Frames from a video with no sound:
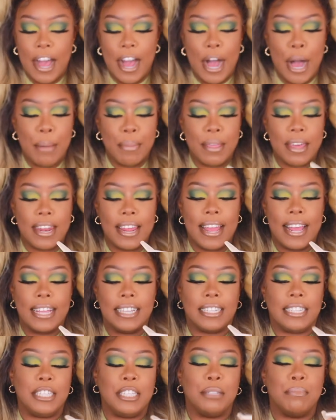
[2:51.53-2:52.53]
Um, then it
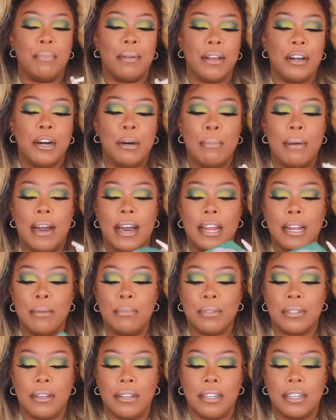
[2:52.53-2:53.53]
has these bell
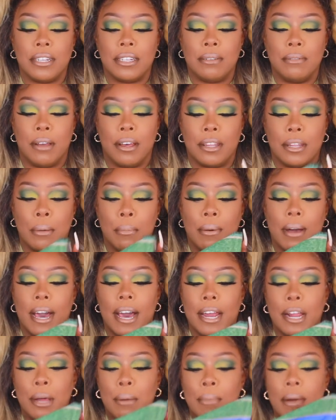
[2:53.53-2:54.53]
bottoms on the on the
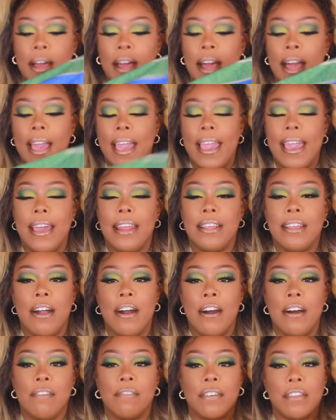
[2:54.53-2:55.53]
bottom, and
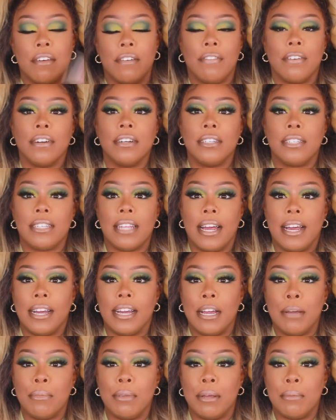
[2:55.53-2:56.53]
y'all, for the first
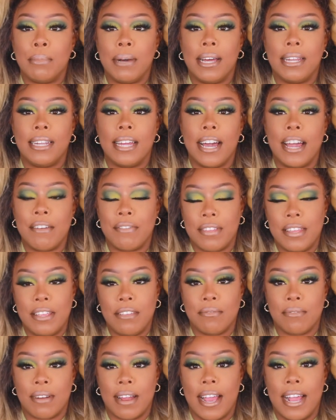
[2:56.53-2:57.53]
time in my life,
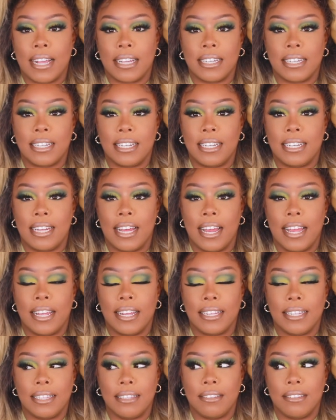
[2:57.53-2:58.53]
these were actually
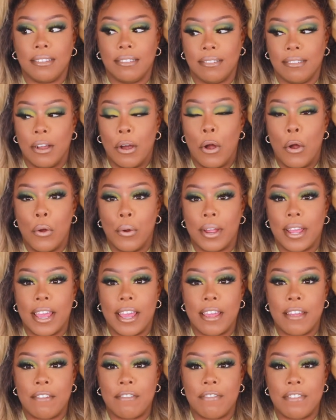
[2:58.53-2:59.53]
like
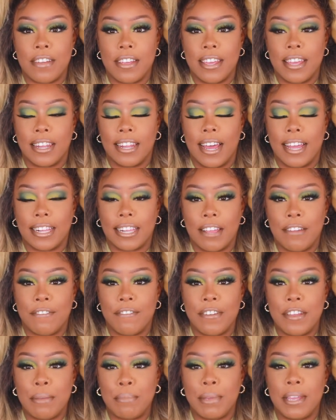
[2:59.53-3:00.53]
okay fit. Like they
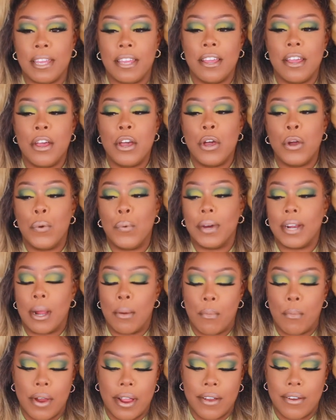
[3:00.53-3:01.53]
fit me when
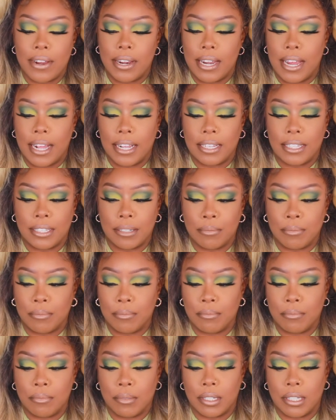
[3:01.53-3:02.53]
wearing like
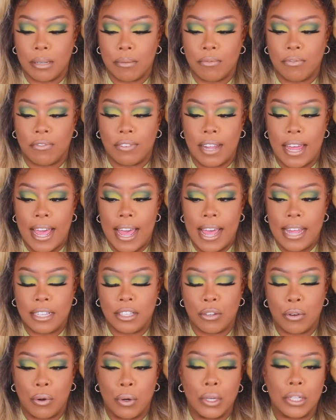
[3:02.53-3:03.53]
some some
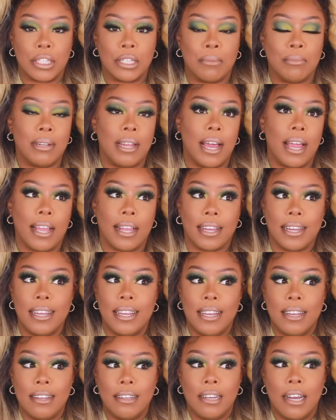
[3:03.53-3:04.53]
flats or some like.
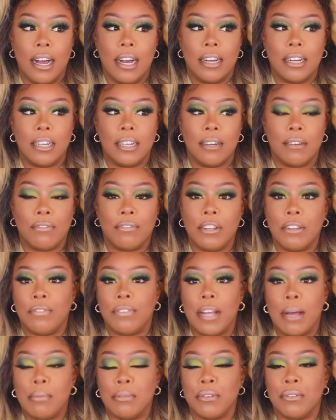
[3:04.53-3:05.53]
Uh,
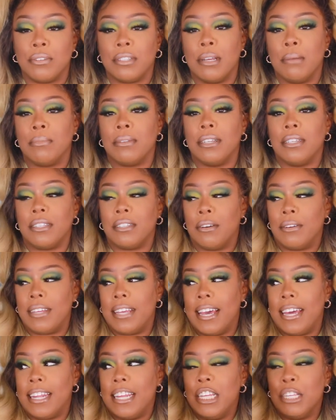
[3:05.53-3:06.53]
flip-flops or something. So
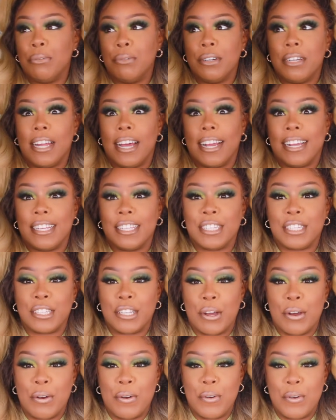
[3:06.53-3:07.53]
yeah, these were like
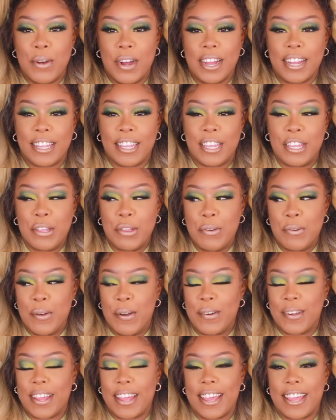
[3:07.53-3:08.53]
so cute,
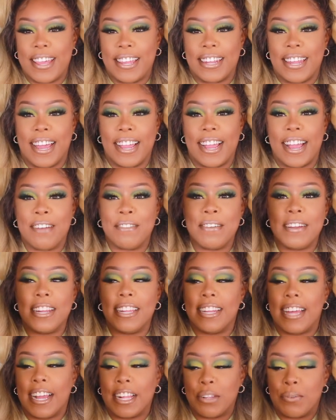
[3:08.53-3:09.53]
okay? Like I
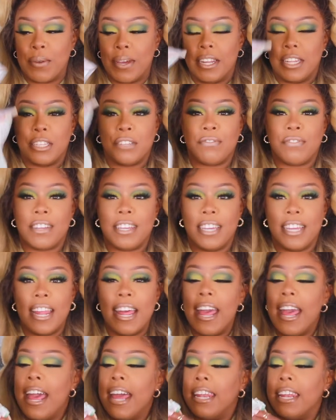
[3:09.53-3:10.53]
really like the way this fit.
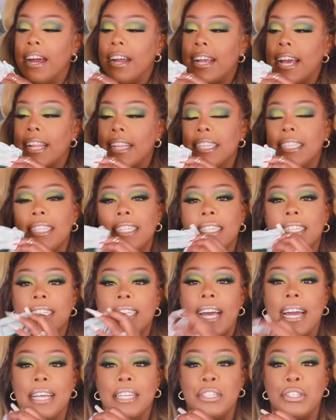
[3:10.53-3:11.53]
Now I got this in the
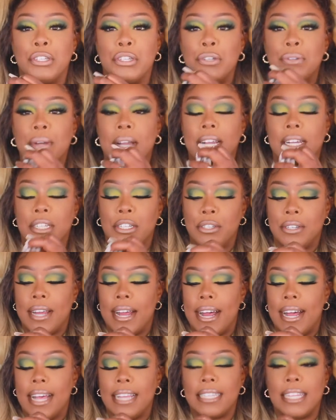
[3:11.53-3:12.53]
size two X, you
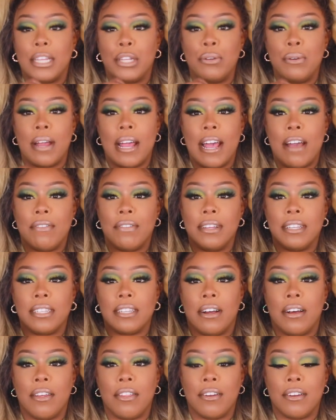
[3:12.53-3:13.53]
guys. They do have
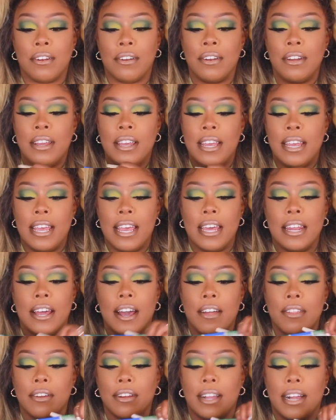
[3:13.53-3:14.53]
this other in
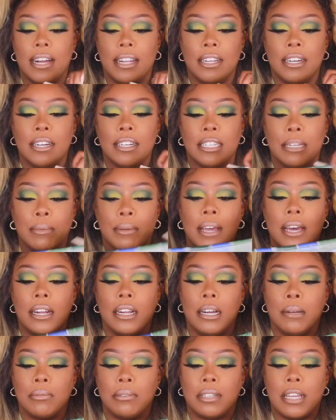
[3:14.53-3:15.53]
other colors. I'm kind
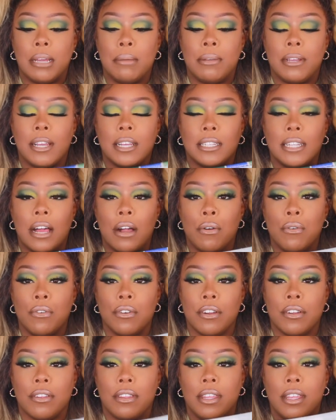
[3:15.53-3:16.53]
of upset because I
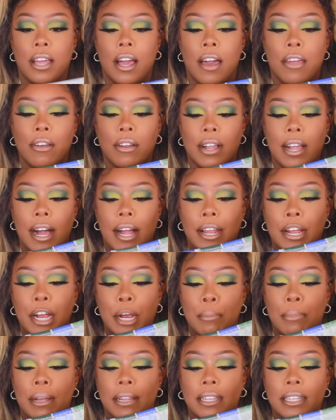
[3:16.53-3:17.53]
ordered the other
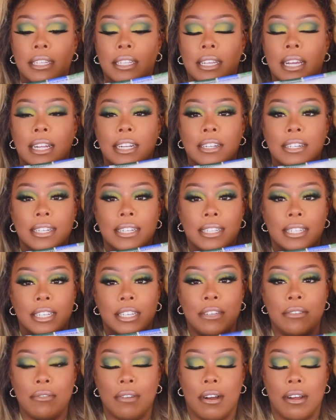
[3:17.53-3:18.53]
color, but this color is
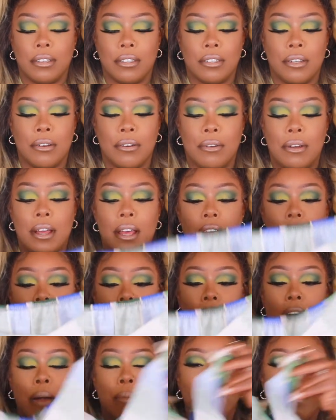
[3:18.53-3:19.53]
cute also
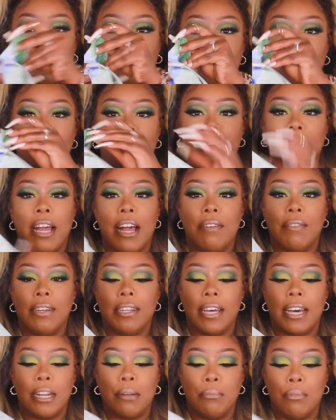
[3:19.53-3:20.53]
um, because I don't have a
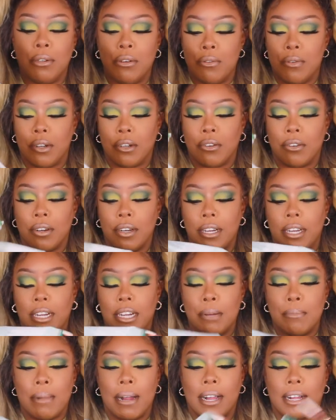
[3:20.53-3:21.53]
lot of blue and
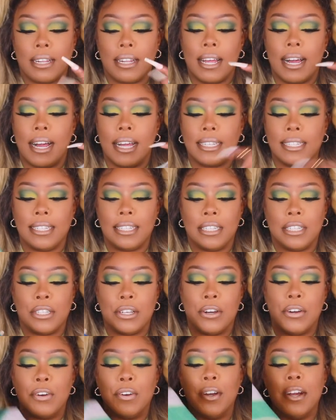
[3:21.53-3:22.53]
green in my closet.
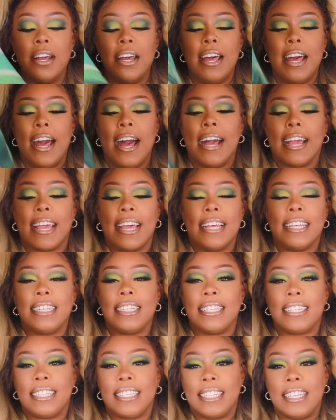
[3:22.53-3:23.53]
So I
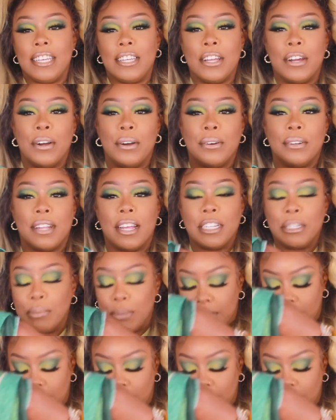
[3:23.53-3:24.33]
guess, you know, that's